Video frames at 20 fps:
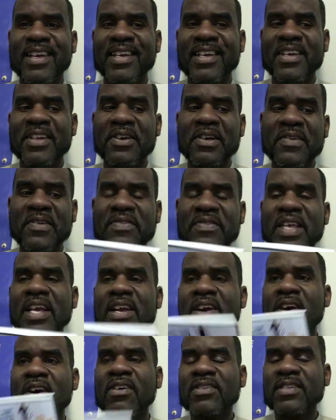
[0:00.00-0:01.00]
if they
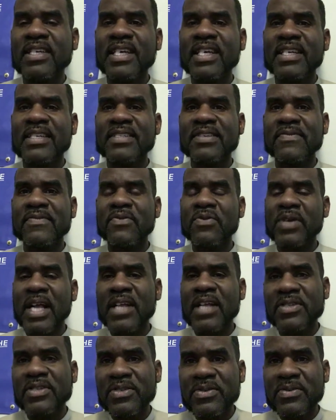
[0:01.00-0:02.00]
are linked, if what
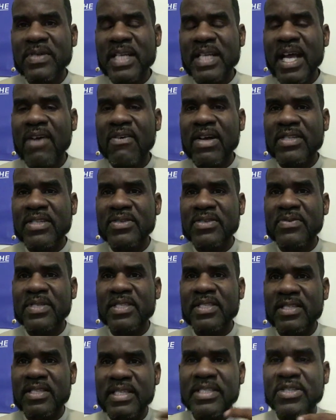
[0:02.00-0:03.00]
I do and how I do it
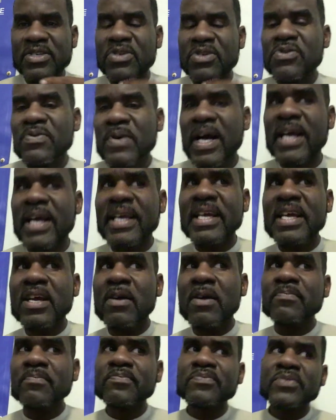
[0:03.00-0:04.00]
is linked to who I
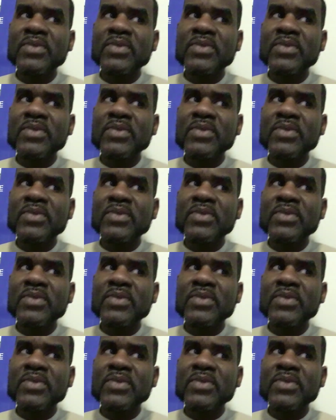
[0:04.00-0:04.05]
am,